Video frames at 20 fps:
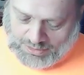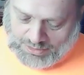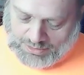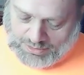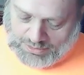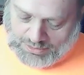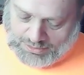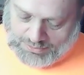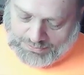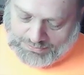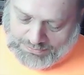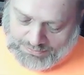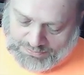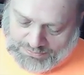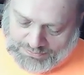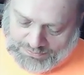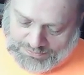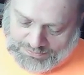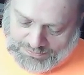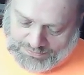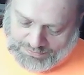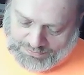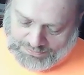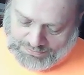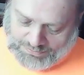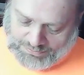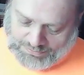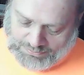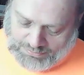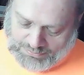Um,
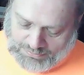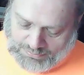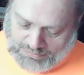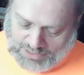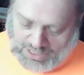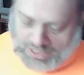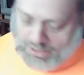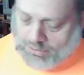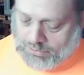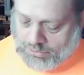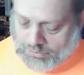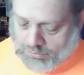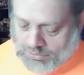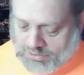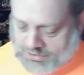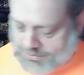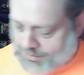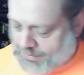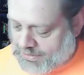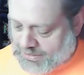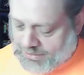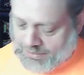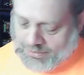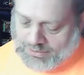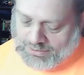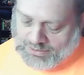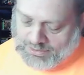I don't know where it's made.